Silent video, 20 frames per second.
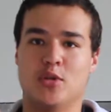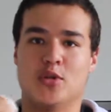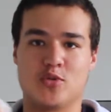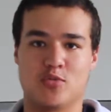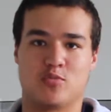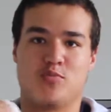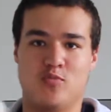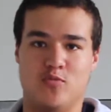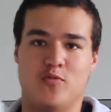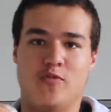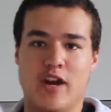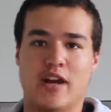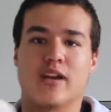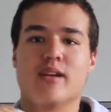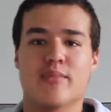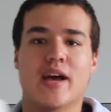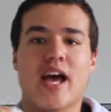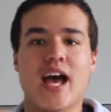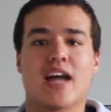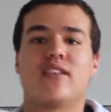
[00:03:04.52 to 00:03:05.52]
looks very
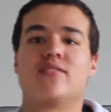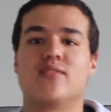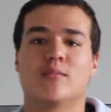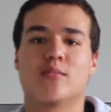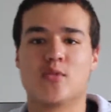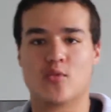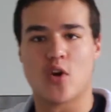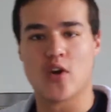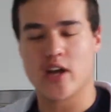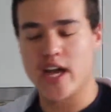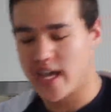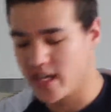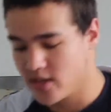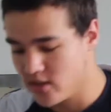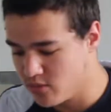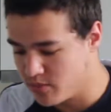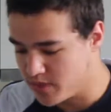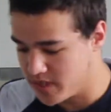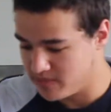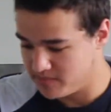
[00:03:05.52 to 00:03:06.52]
bad from the wrong
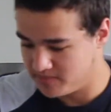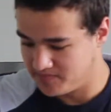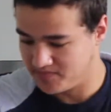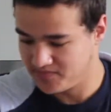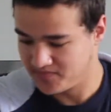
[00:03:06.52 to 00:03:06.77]
angle, but